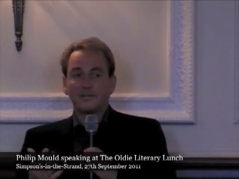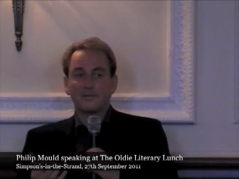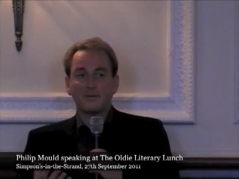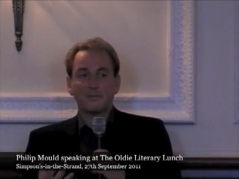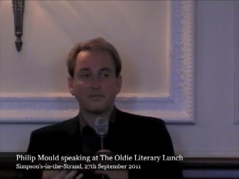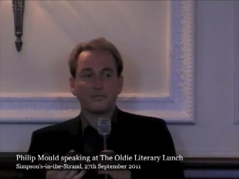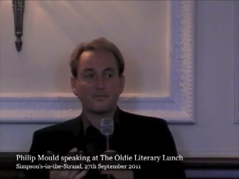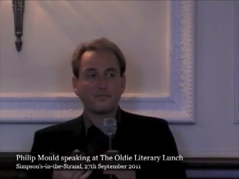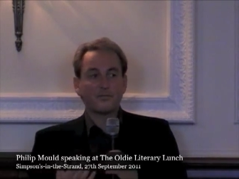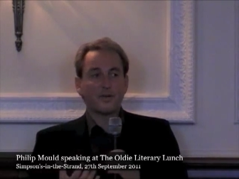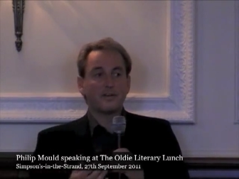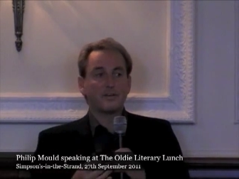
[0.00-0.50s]

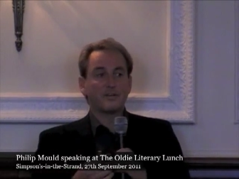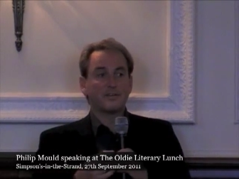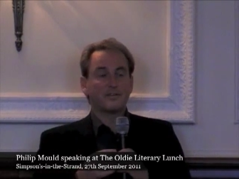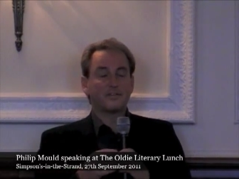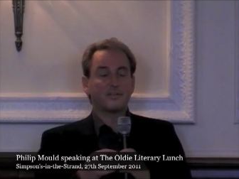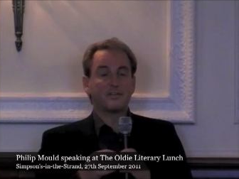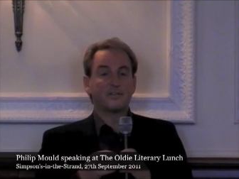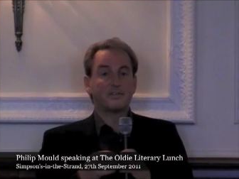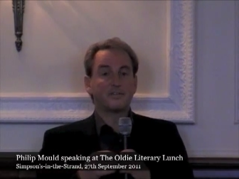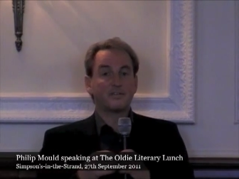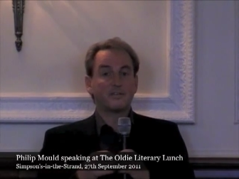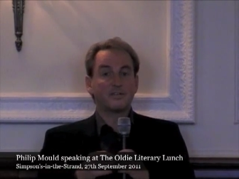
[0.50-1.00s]
some
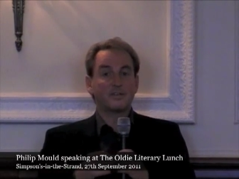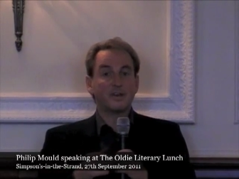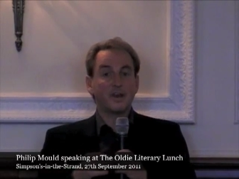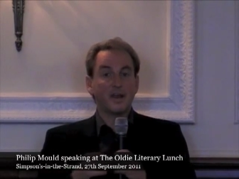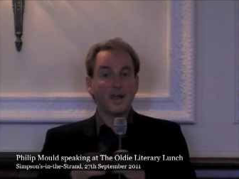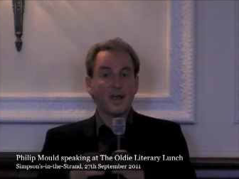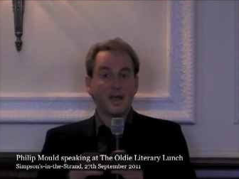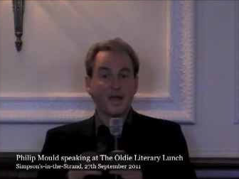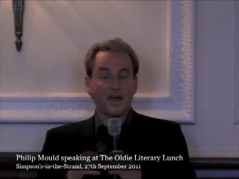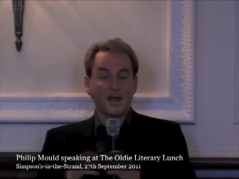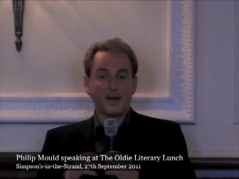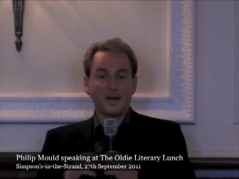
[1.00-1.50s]
fantasy
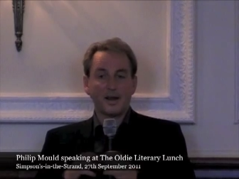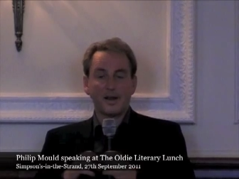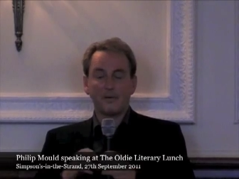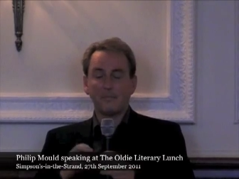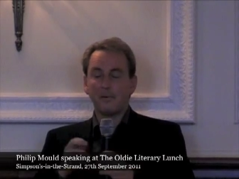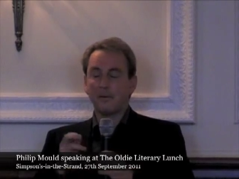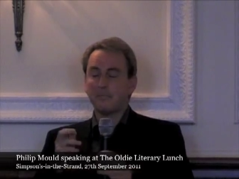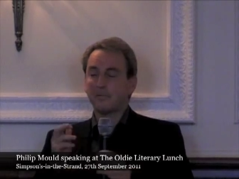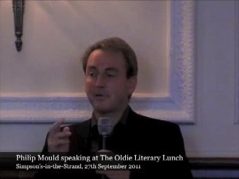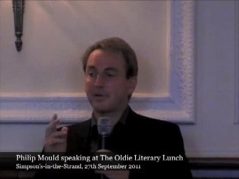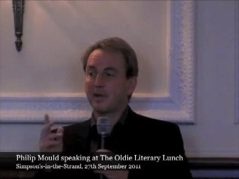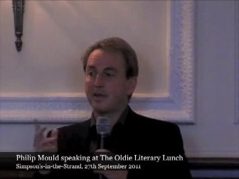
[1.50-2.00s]
lair. And I
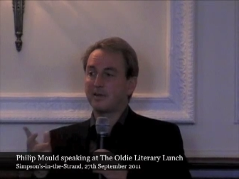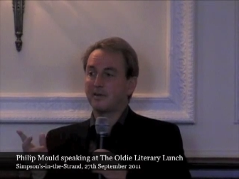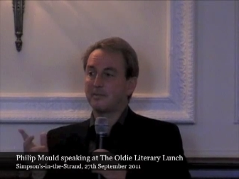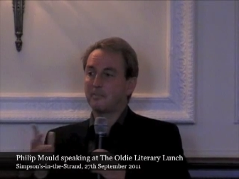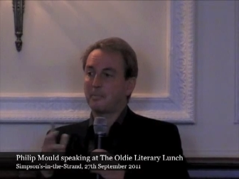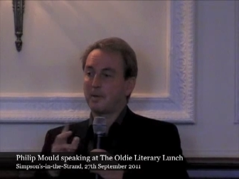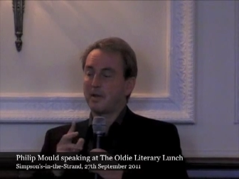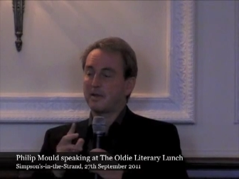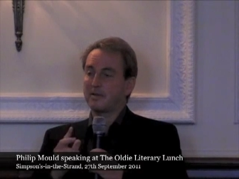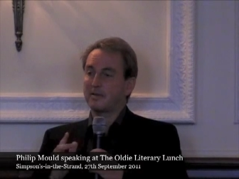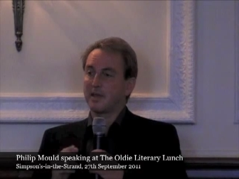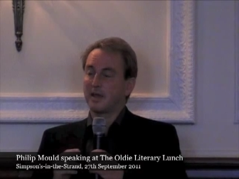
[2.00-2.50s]
remember getting
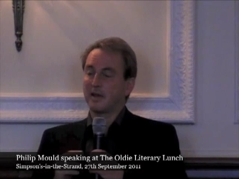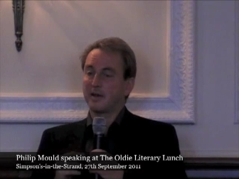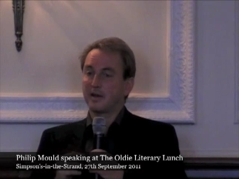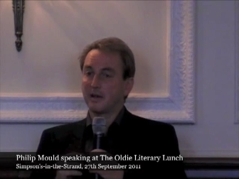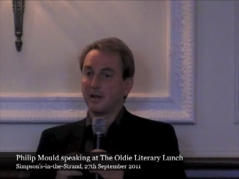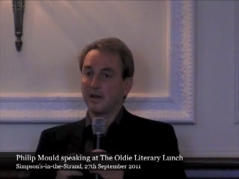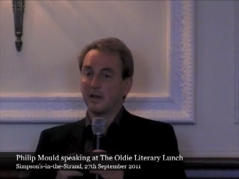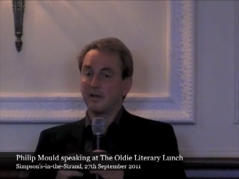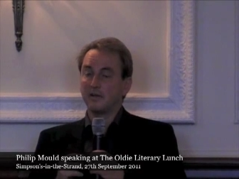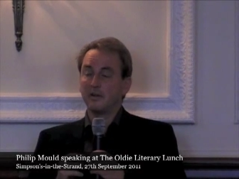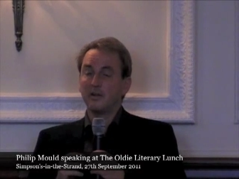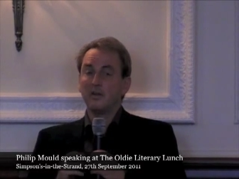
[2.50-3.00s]
to bed that
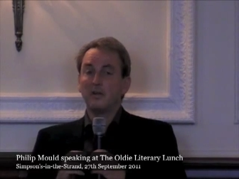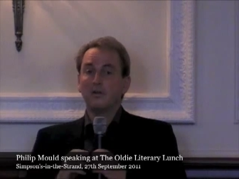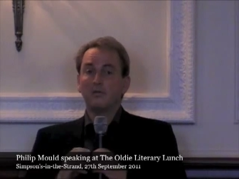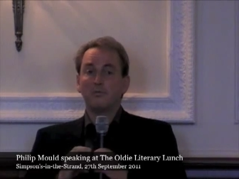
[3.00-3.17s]
night,